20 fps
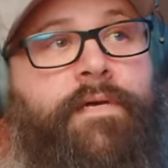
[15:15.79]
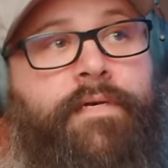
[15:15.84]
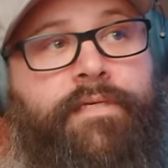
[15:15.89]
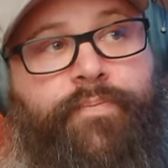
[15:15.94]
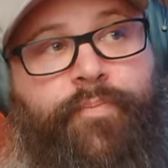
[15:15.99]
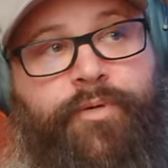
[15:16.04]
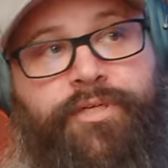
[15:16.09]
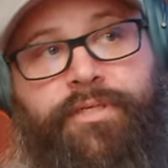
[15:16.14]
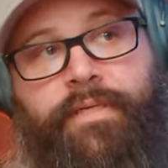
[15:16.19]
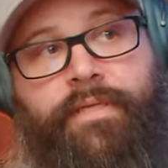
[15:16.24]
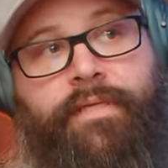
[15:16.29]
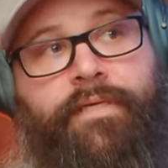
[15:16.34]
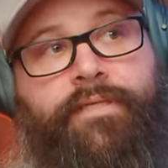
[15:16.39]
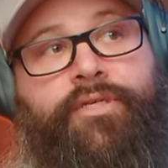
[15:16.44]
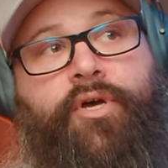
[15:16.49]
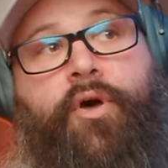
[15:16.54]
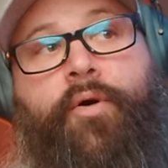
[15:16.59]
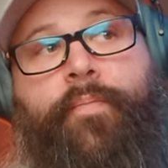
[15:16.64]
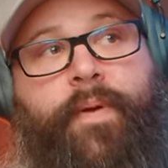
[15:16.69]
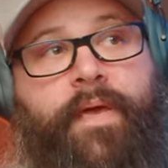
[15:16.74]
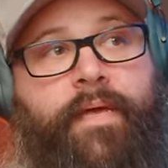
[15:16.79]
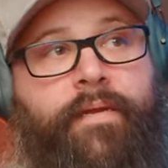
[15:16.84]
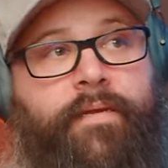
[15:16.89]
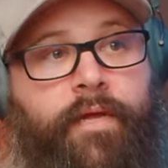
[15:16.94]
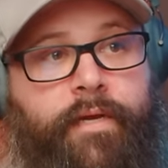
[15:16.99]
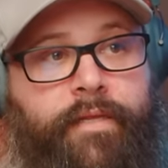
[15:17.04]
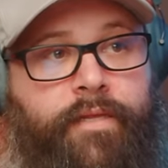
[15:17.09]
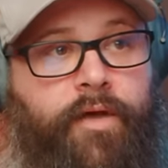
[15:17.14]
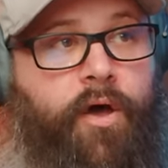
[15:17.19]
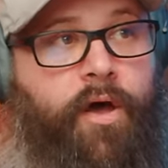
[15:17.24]
especially in the top end,
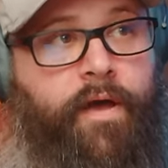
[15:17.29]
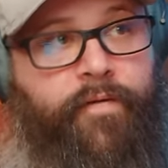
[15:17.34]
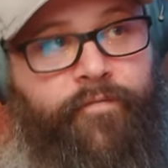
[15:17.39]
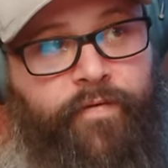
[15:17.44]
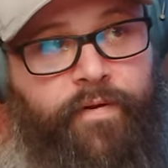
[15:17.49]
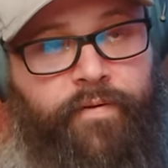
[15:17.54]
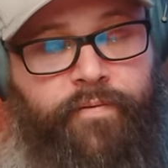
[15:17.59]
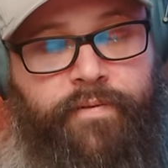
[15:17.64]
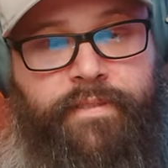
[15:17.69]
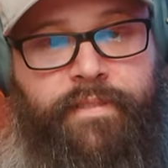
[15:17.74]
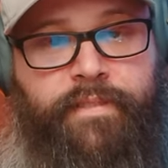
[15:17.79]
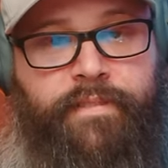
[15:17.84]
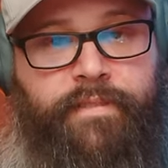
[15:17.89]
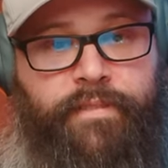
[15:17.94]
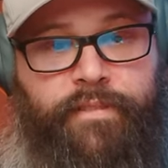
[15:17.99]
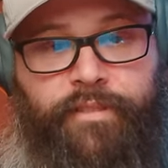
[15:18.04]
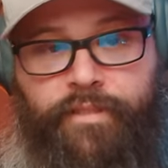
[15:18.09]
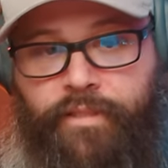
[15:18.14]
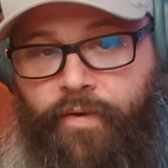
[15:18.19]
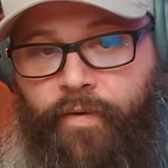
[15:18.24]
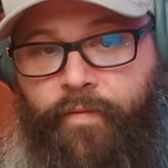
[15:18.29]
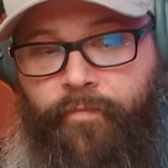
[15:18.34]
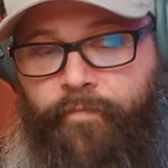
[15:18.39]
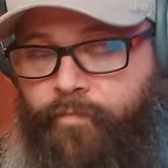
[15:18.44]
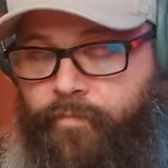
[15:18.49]
like the high frequencies is just,